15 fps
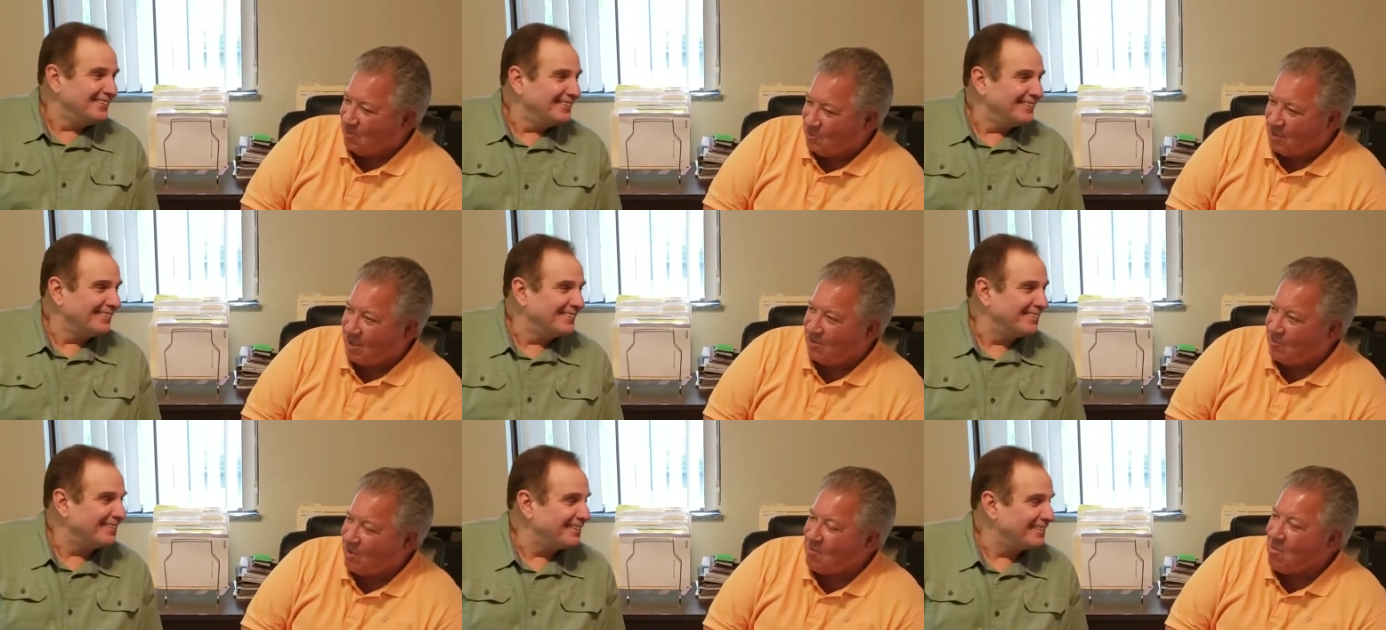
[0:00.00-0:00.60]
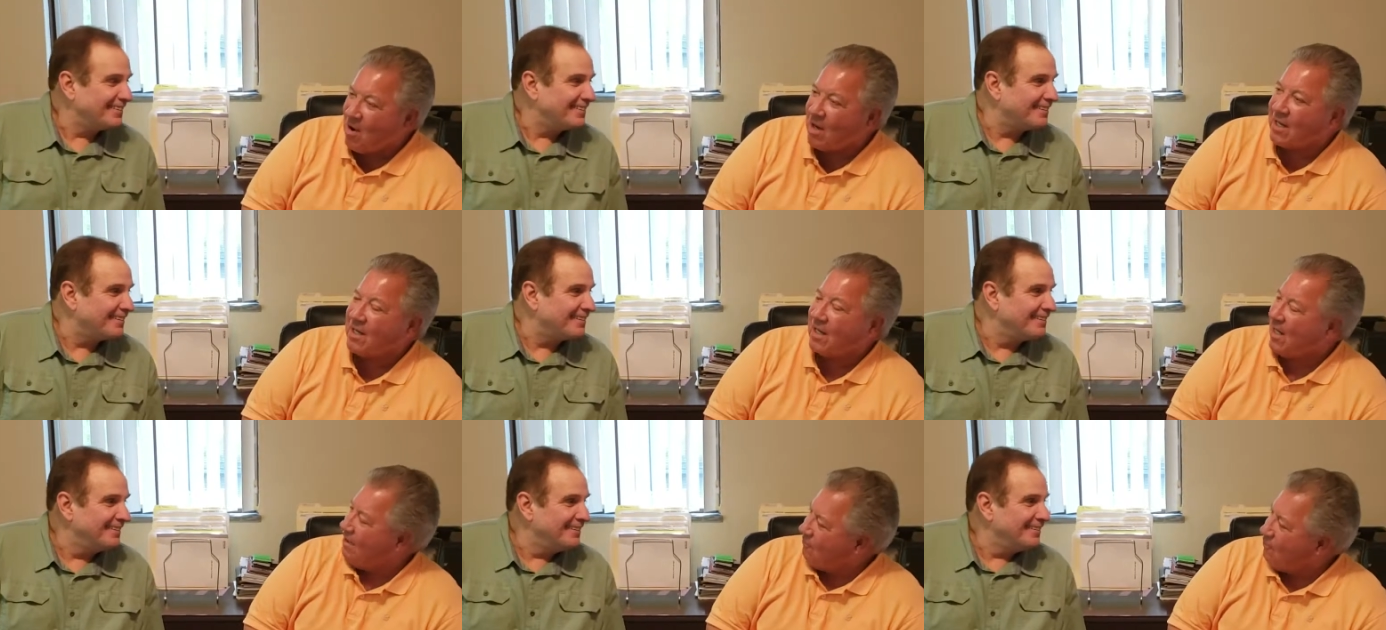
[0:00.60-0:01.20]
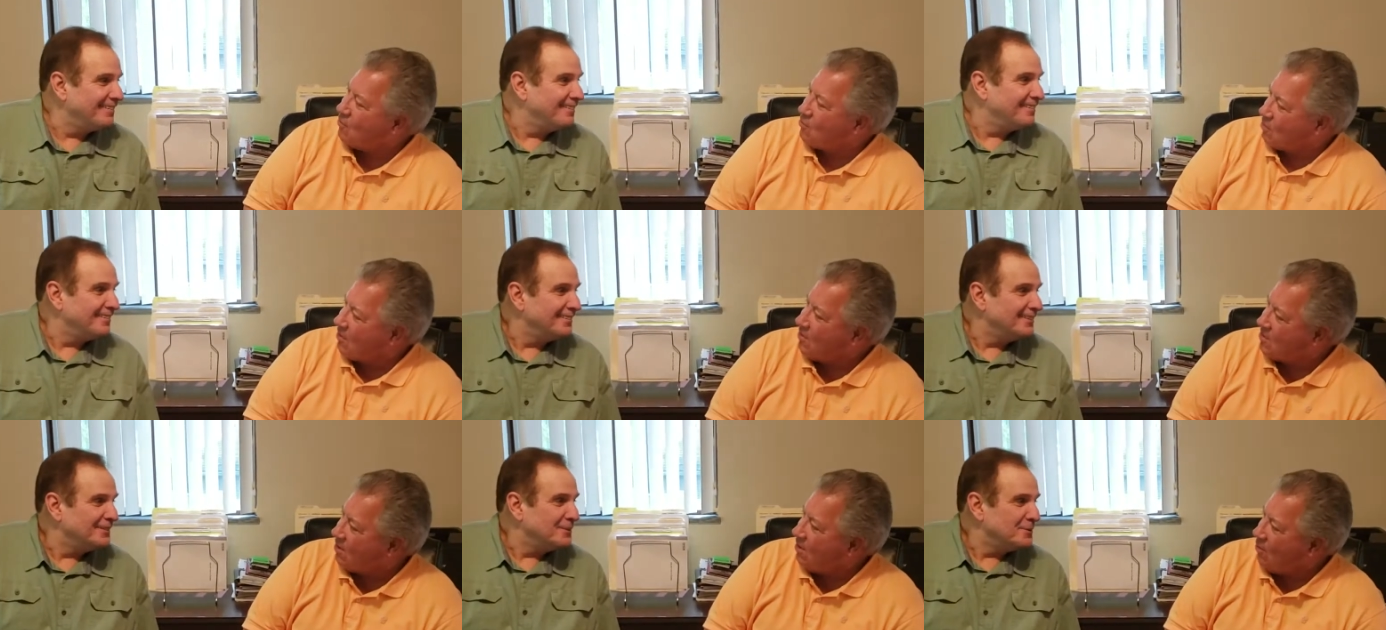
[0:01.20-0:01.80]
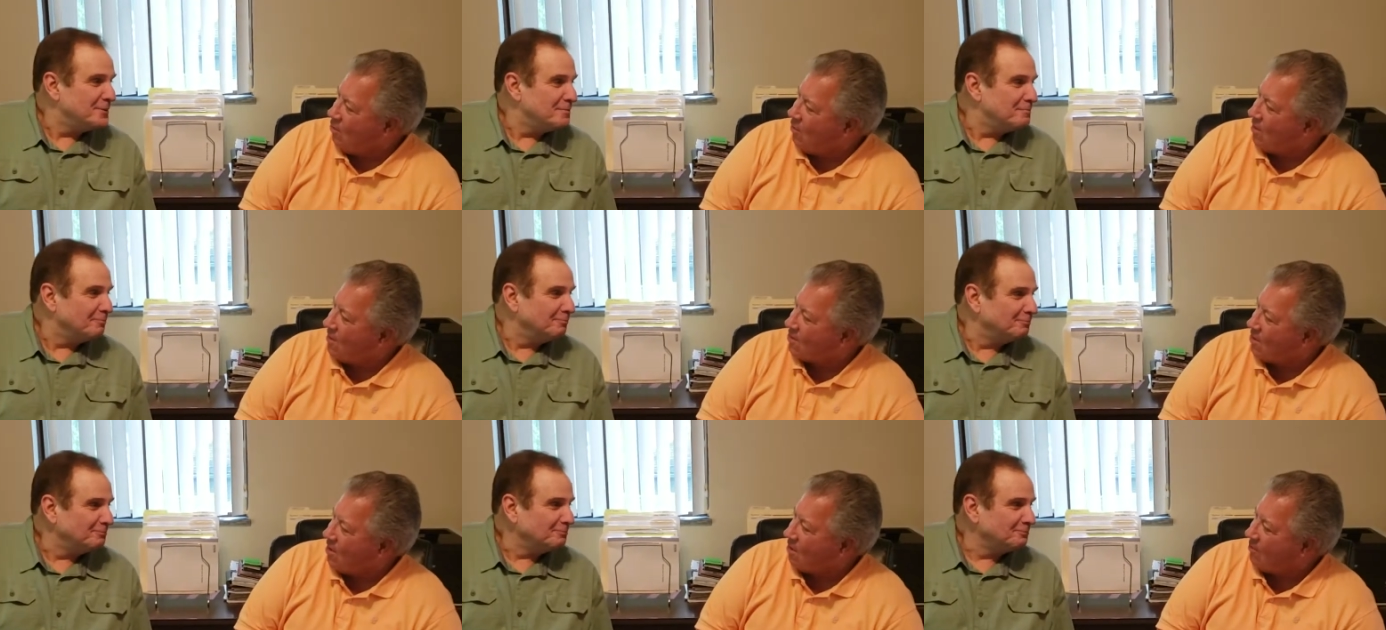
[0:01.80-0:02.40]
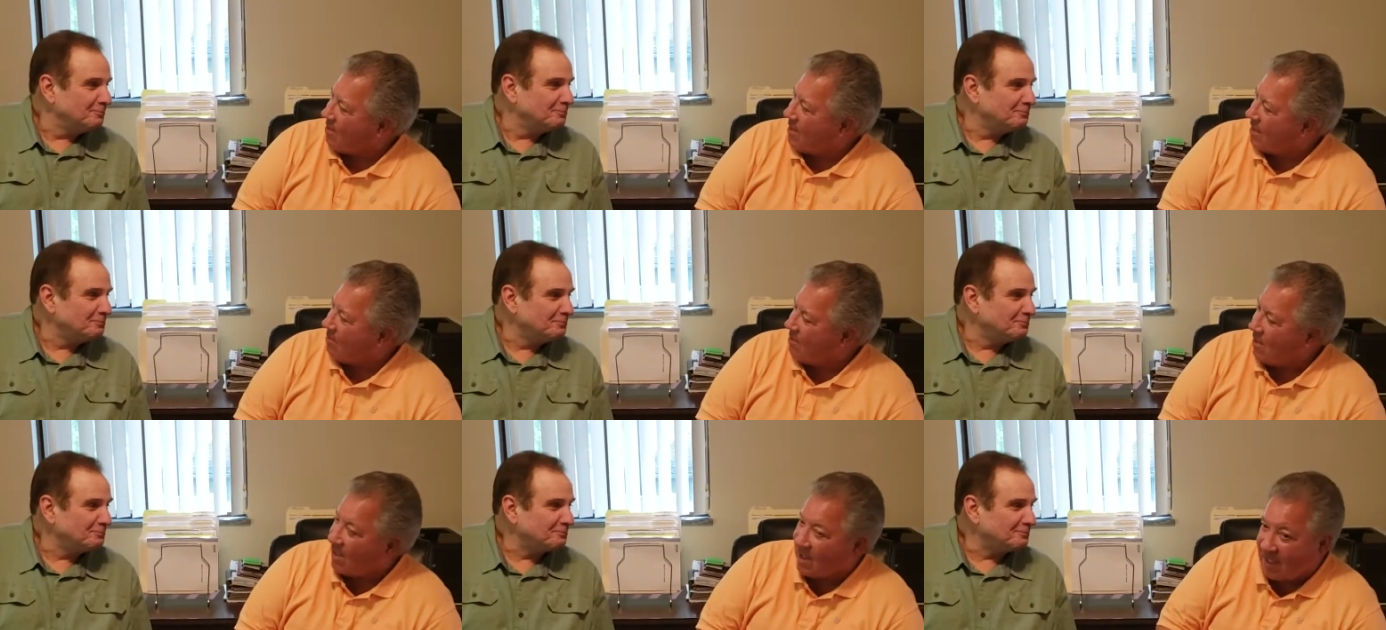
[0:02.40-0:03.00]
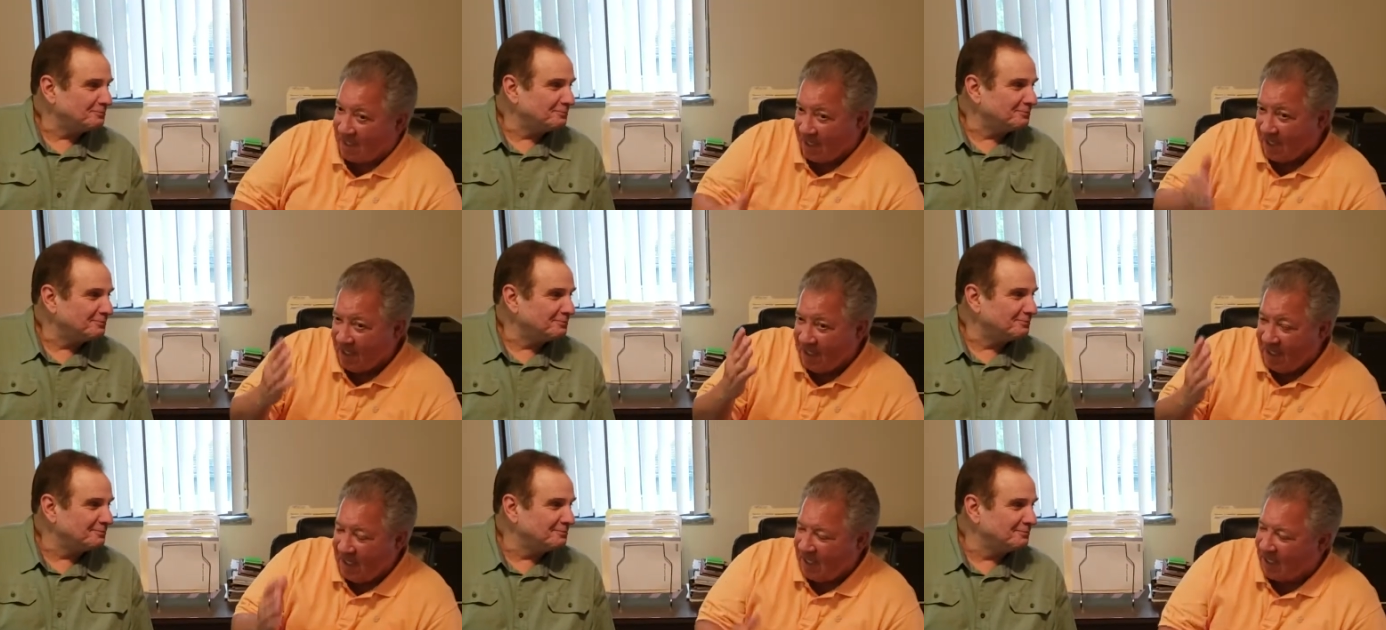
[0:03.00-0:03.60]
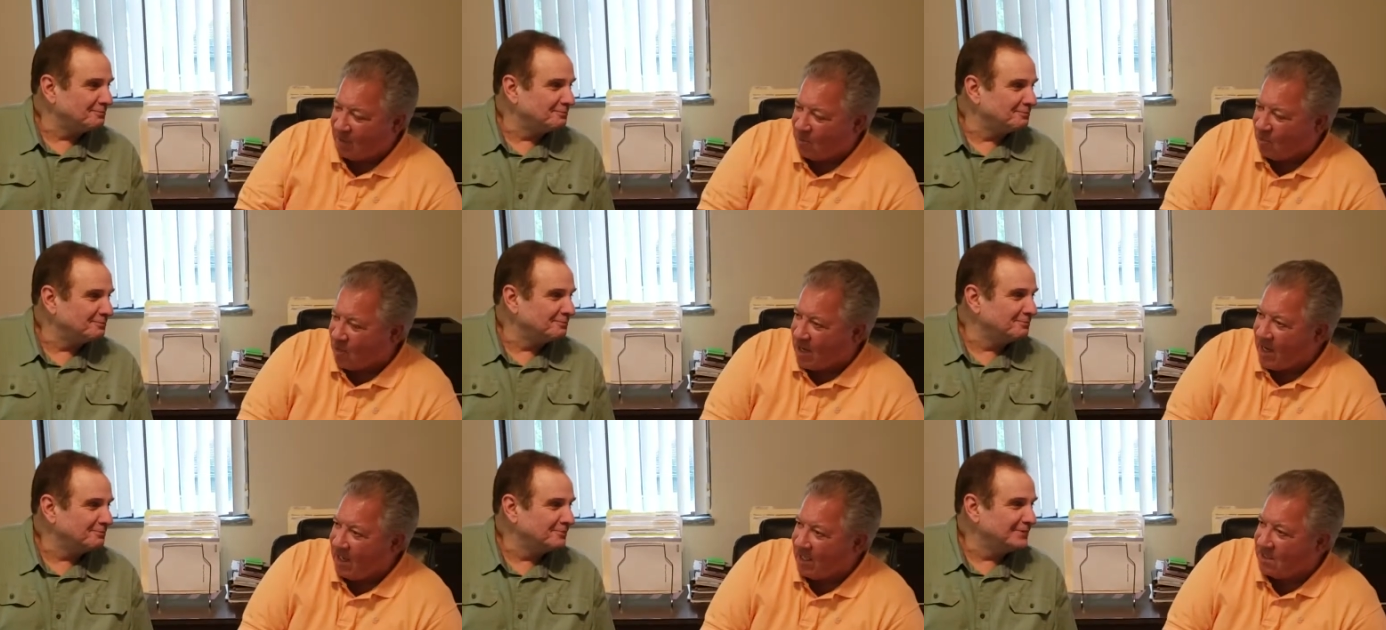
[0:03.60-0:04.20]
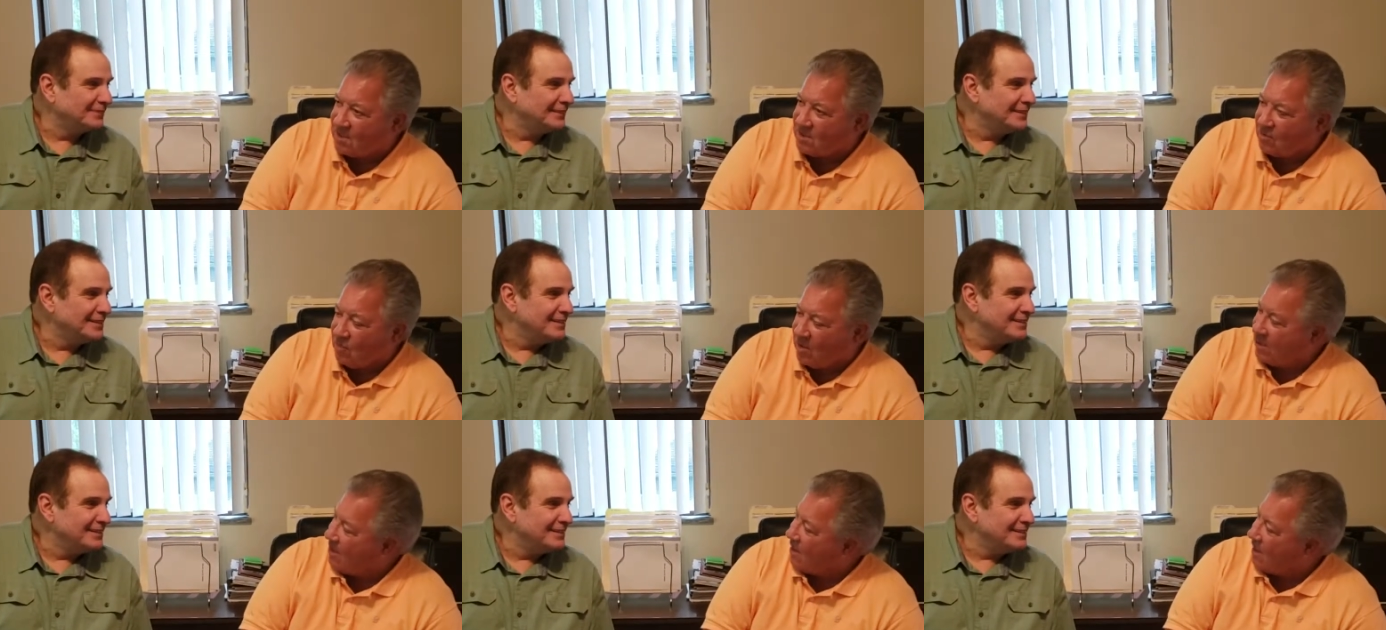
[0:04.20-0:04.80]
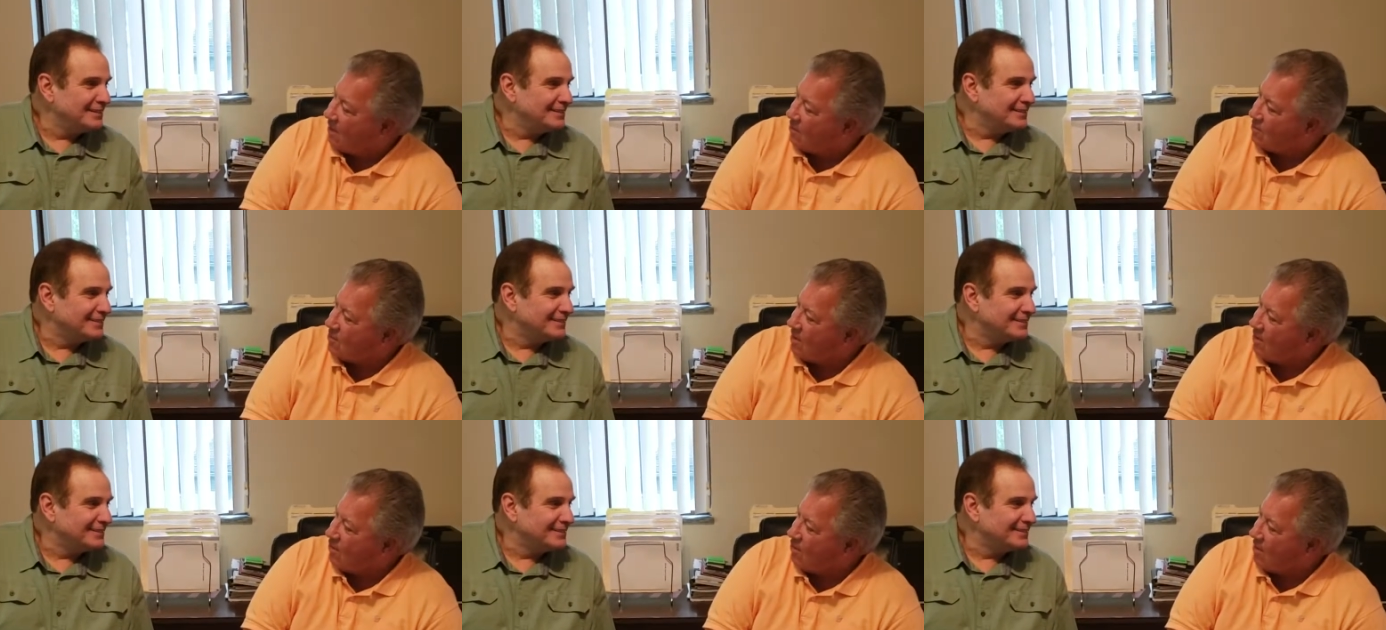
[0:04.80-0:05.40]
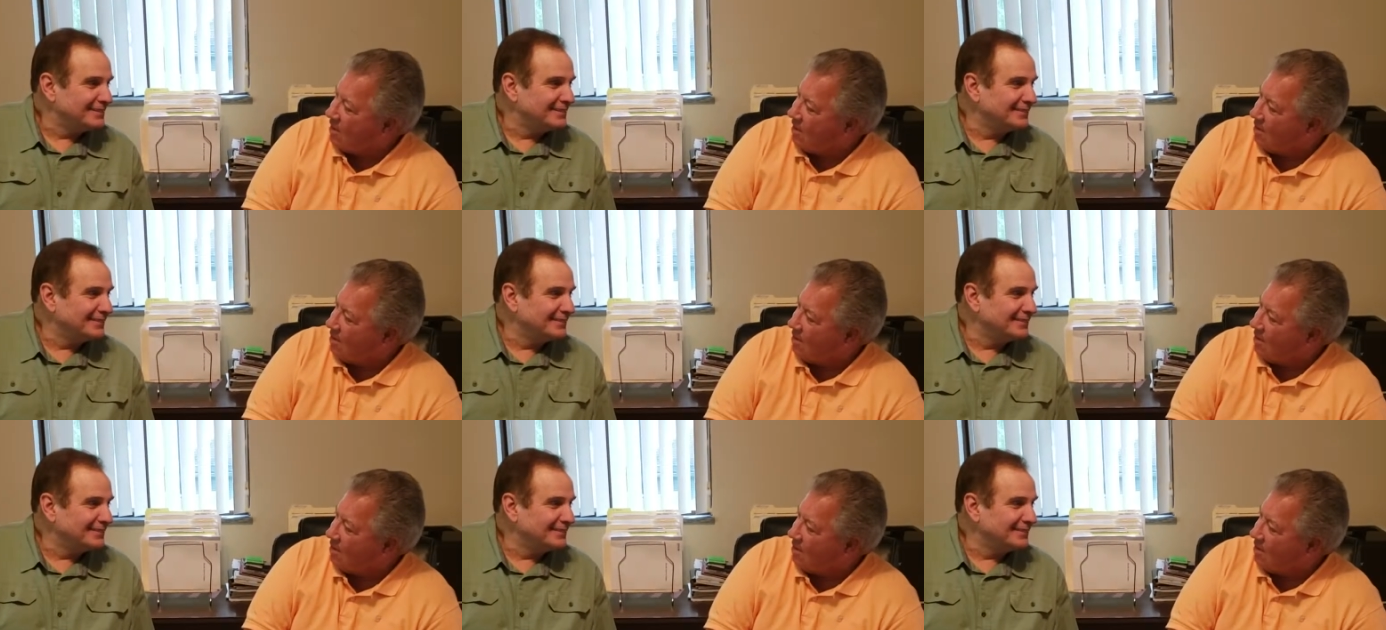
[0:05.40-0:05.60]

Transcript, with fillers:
Speaker 1: We, we market life insurance and annuities all around America and Brian is the one that handles the annuity